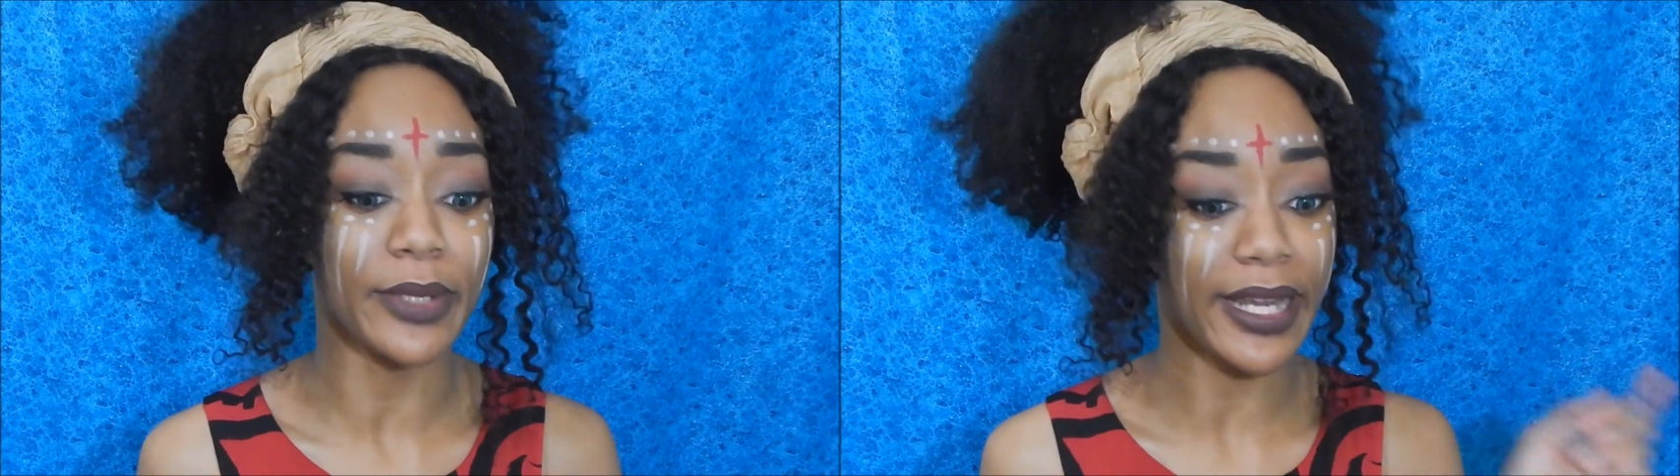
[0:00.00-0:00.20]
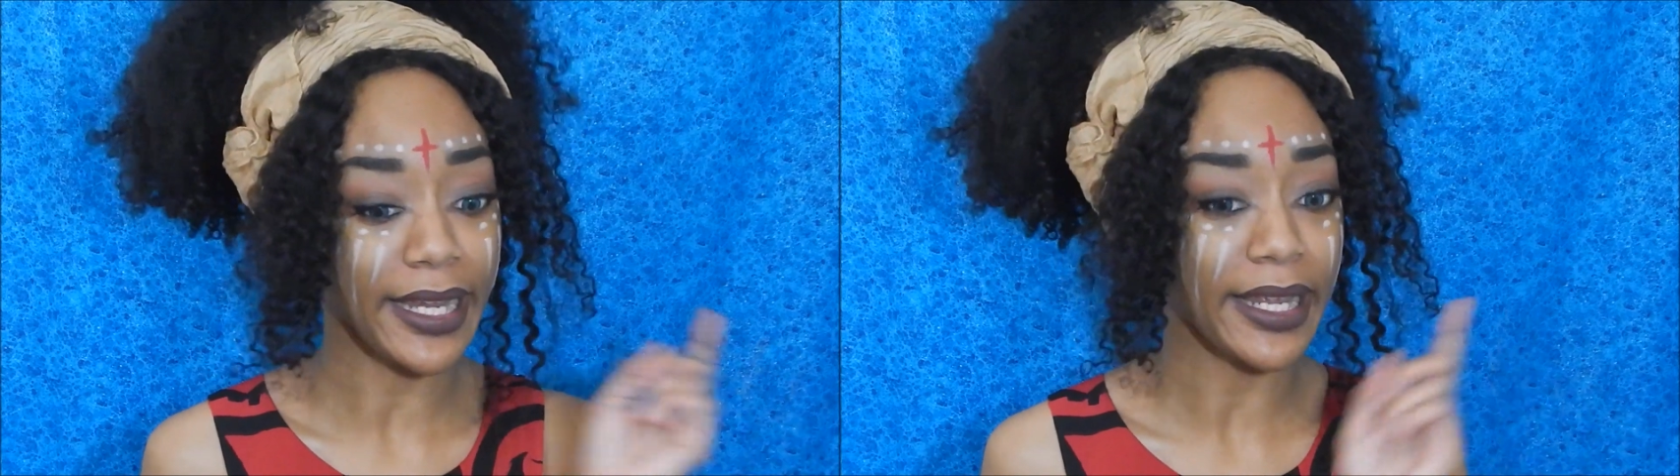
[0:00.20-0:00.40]

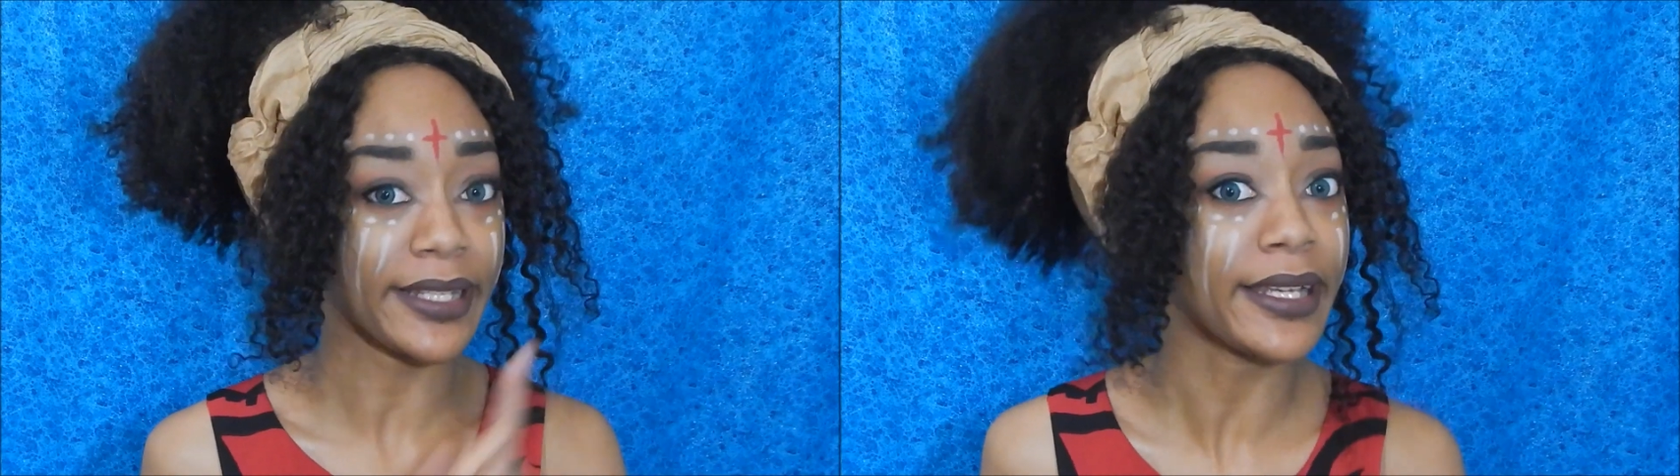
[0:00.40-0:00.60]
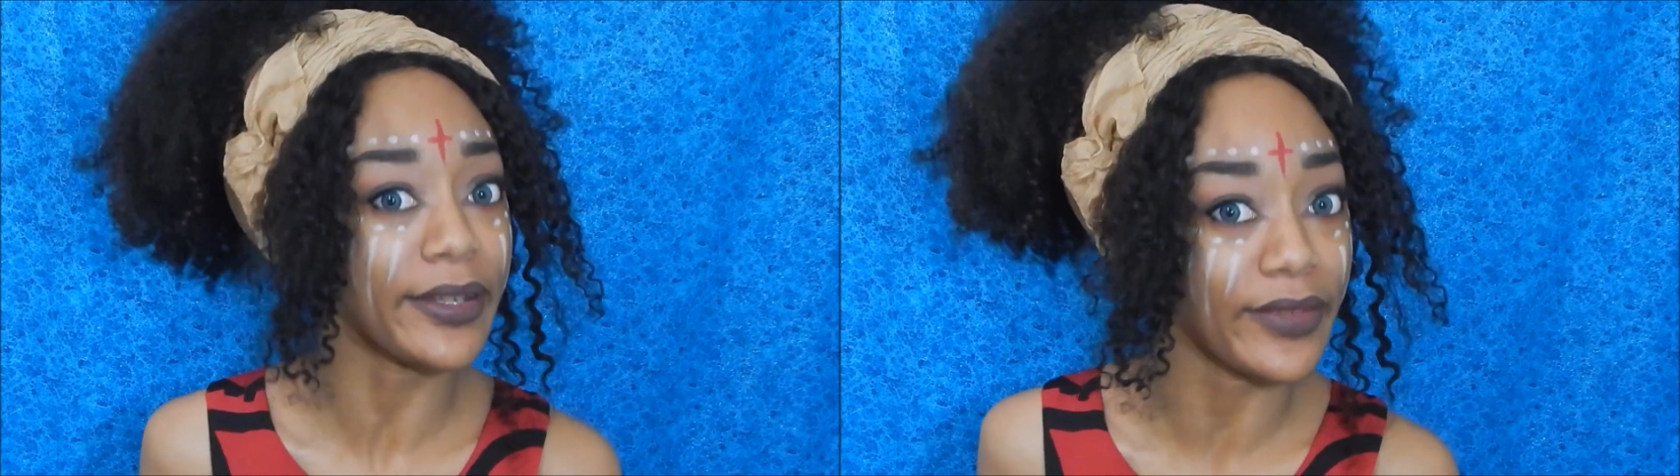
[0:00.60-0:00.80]
but I ain't
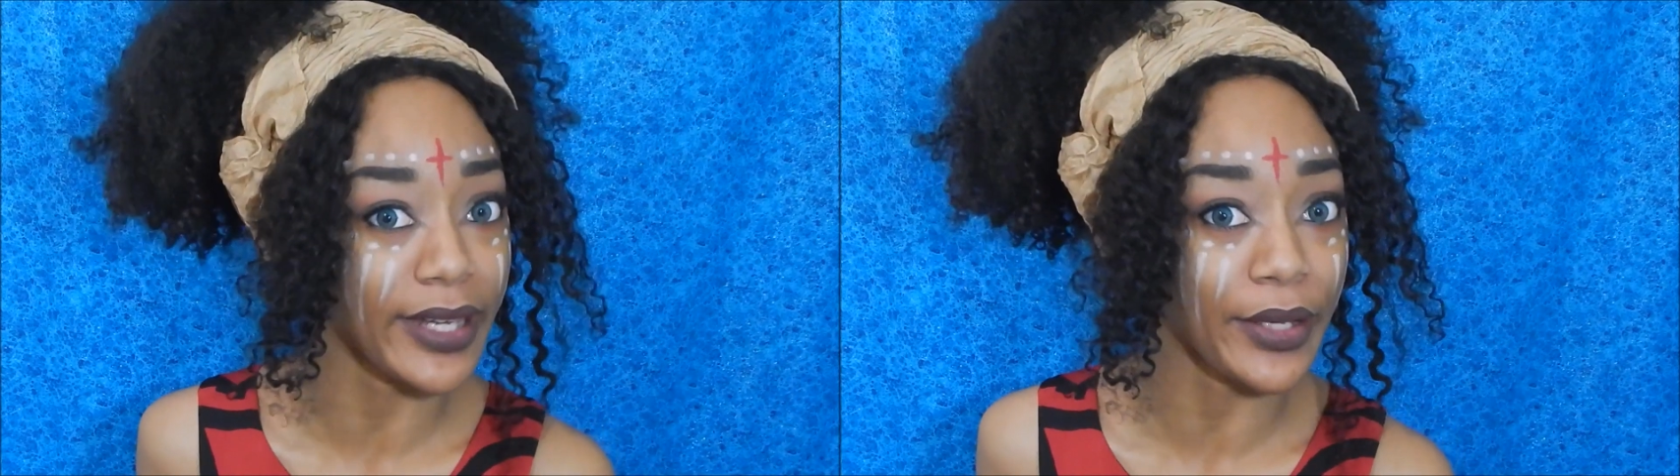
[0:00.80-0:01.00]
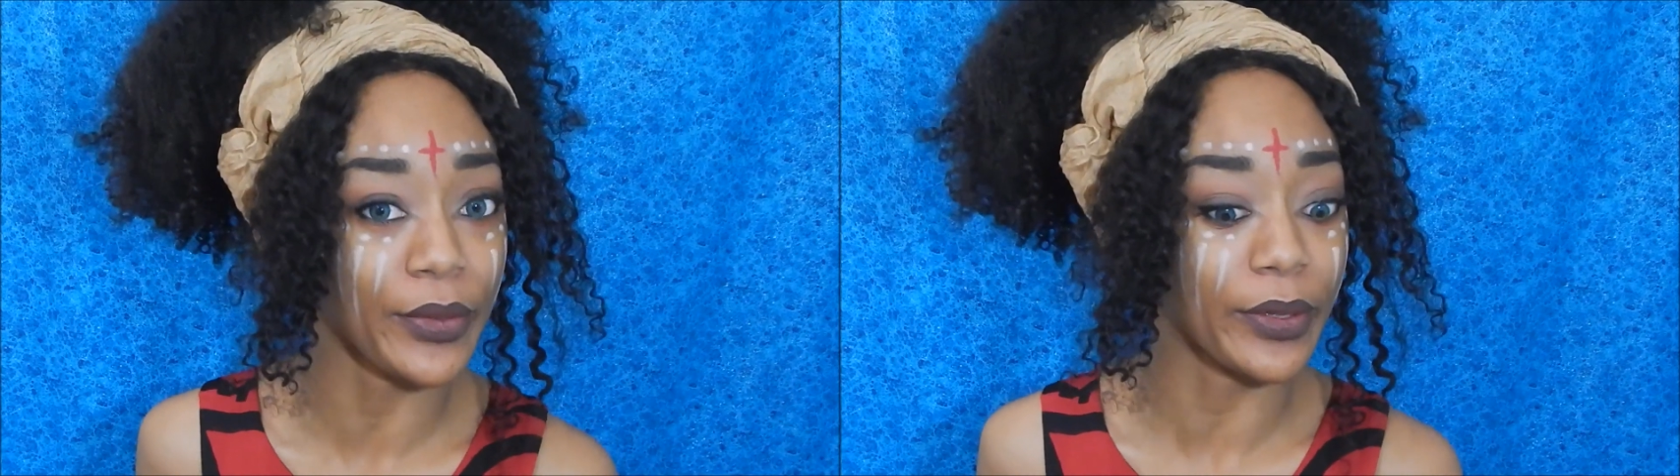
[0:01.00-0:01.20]
had time for
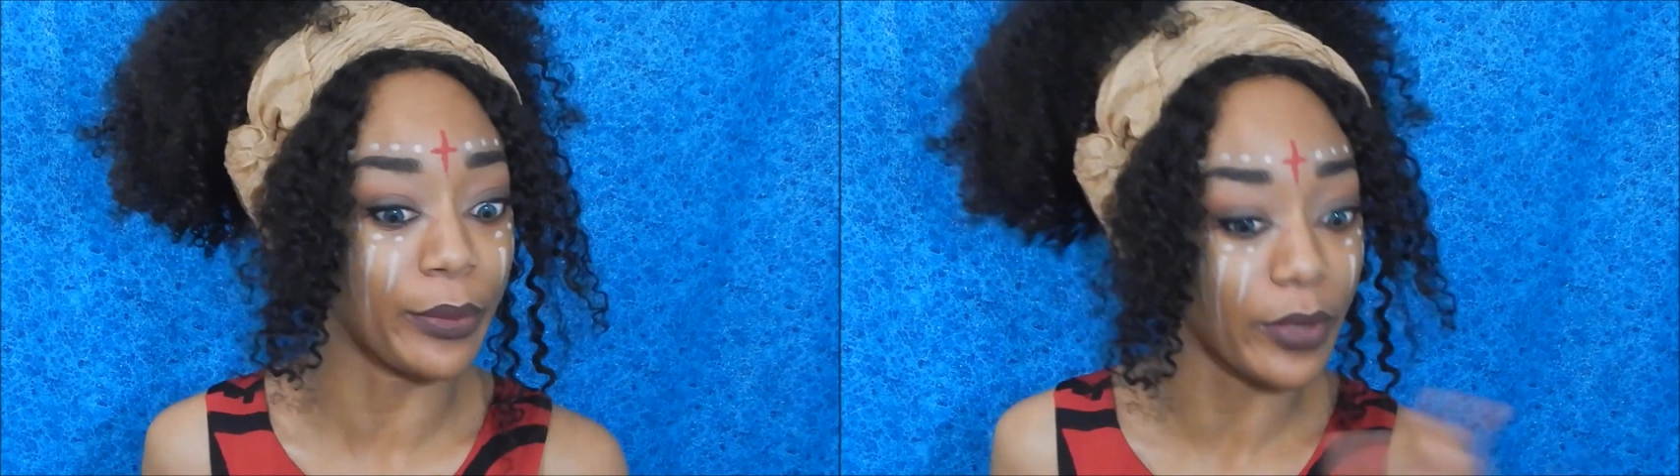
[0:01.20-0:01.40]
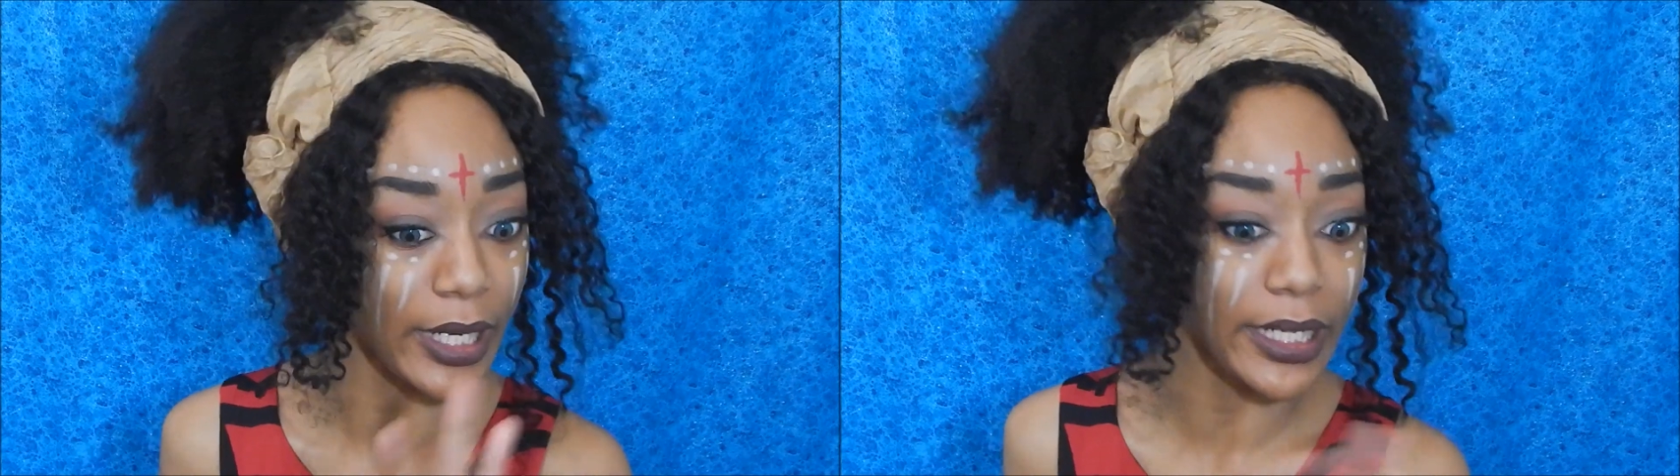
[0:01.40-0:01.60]
that, or
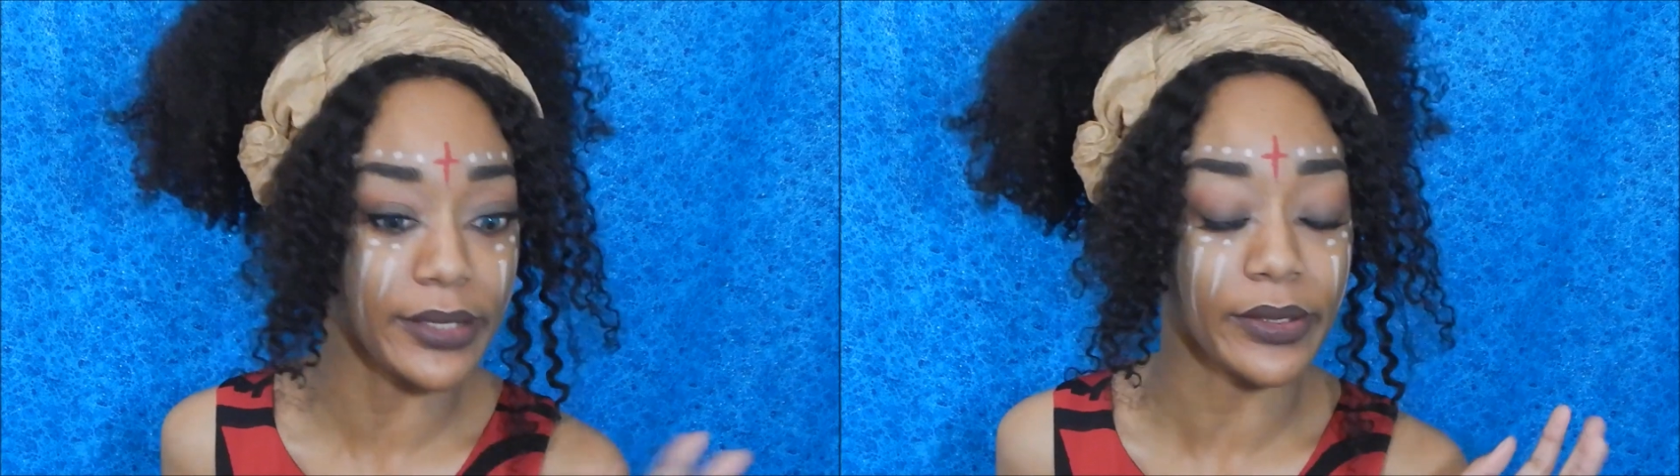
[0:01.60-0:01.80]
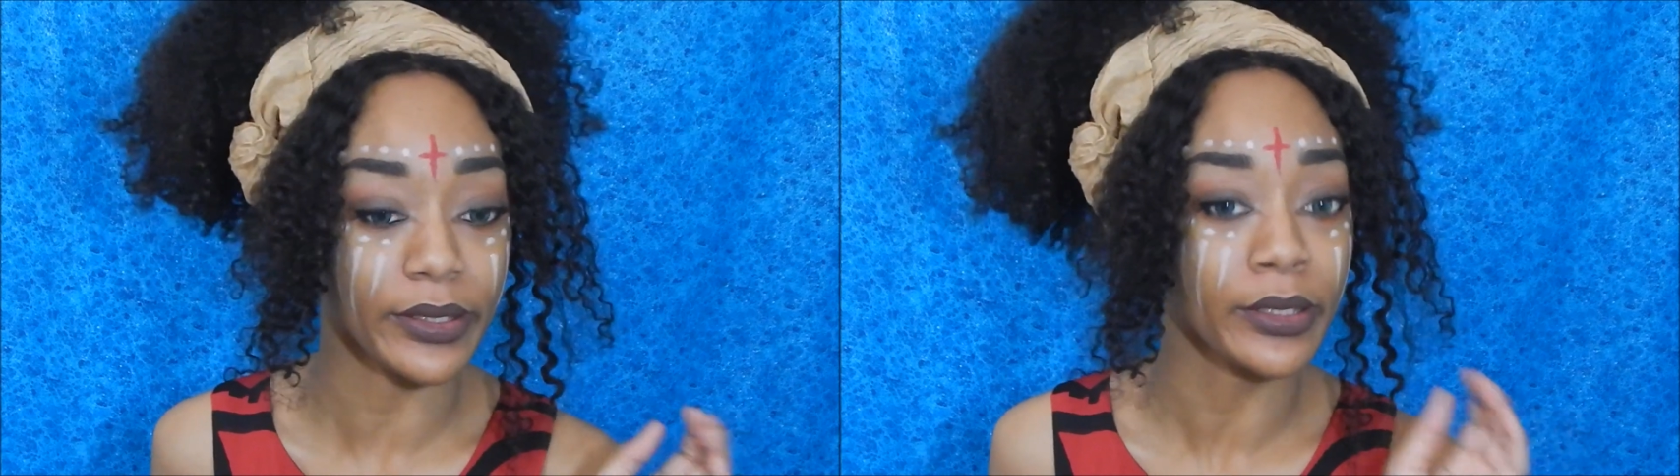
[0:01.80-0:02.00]

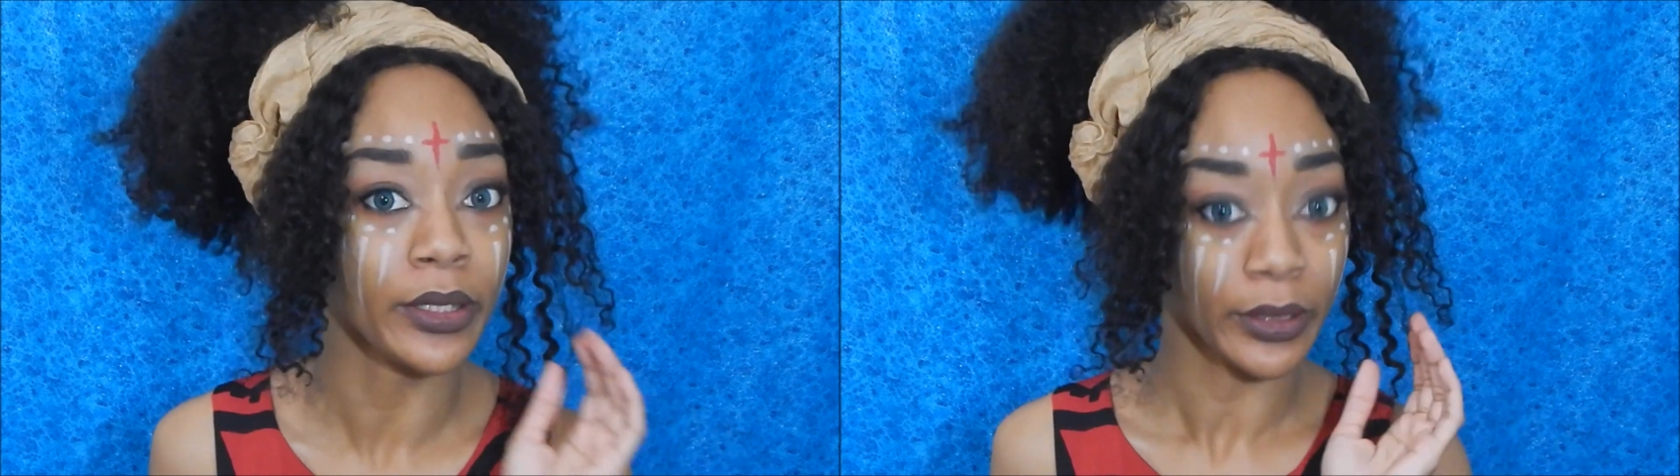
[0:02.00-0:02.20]
braids, or